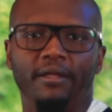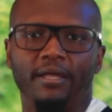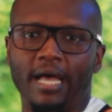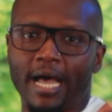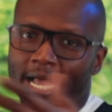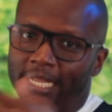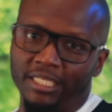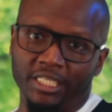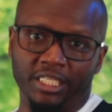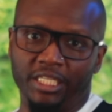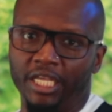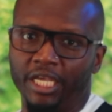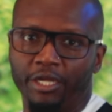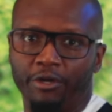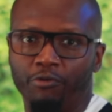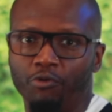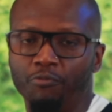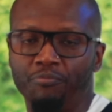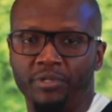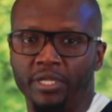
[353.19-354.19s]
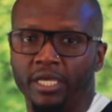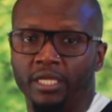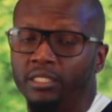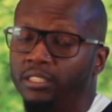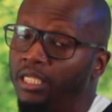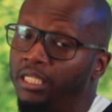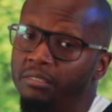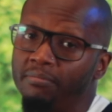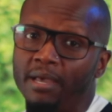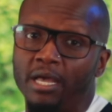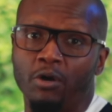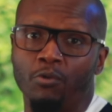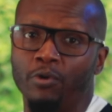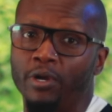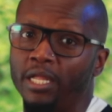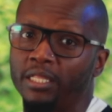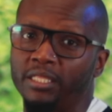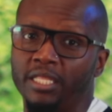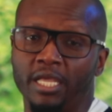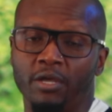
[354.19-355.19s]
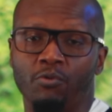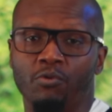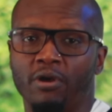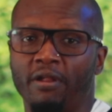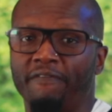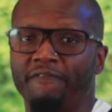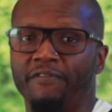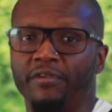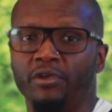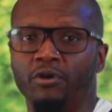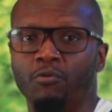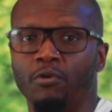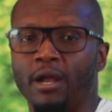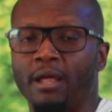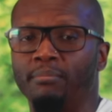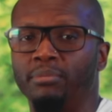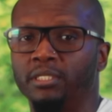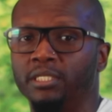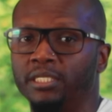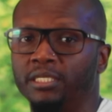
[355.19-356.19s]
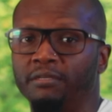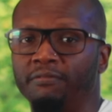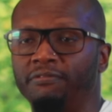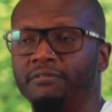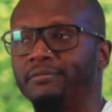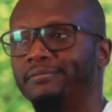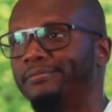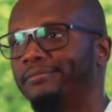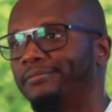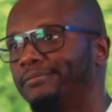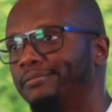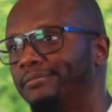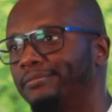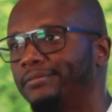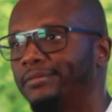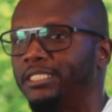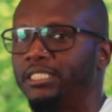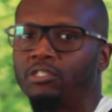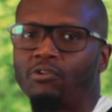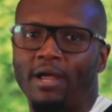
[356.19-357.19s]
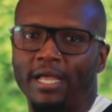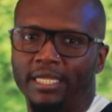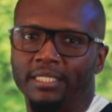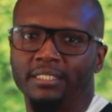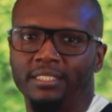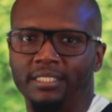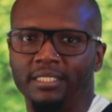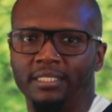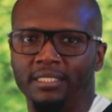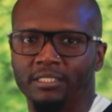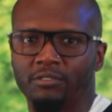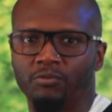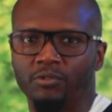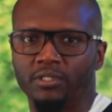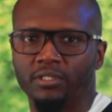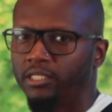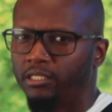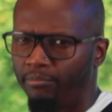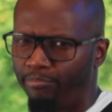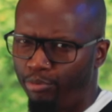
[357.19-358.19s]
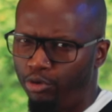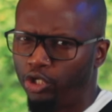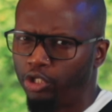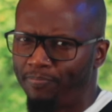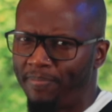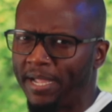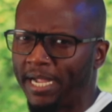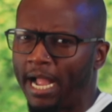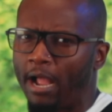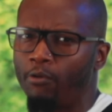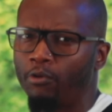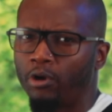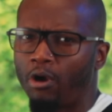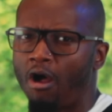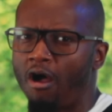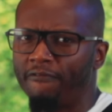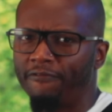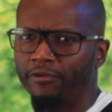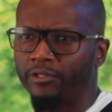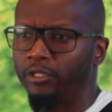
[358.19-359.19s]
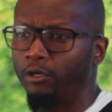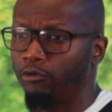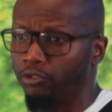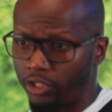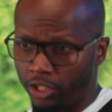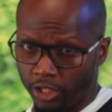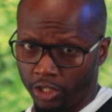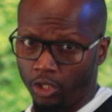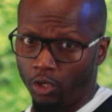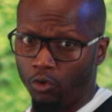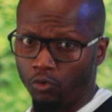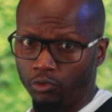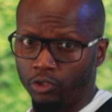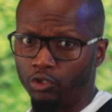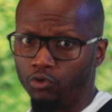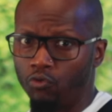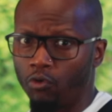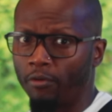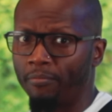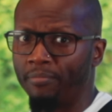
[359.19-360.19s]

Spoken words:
I just get grouped in. Doesn't matter what I think, what I feel, what I believe. So I can see this one. Some pushback I would offer though to those who are